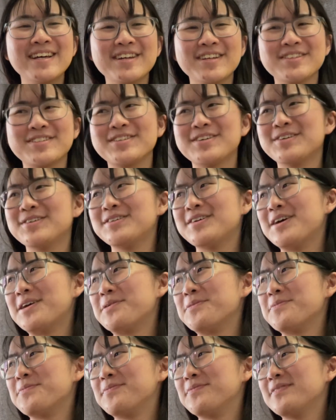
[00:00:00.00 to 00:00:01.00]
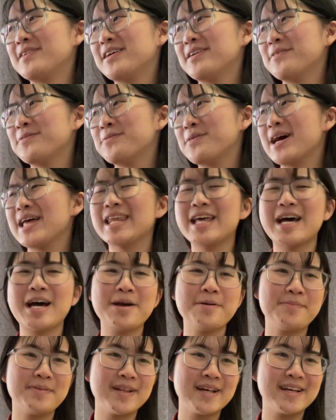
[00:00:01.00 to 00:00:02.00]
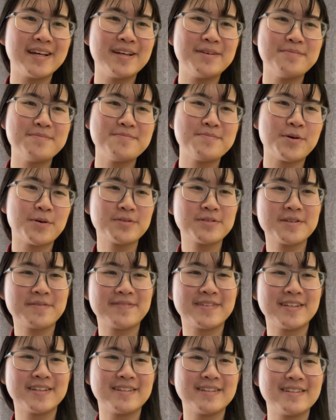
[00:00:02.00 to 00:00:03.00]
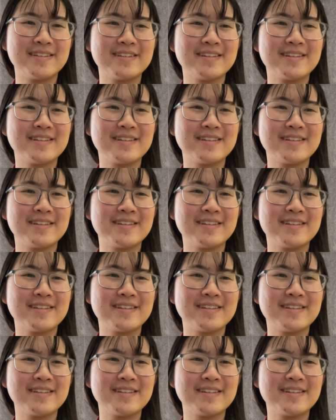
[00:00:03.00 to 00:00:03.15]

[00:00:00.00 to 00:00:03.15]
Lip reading: So when I play most of the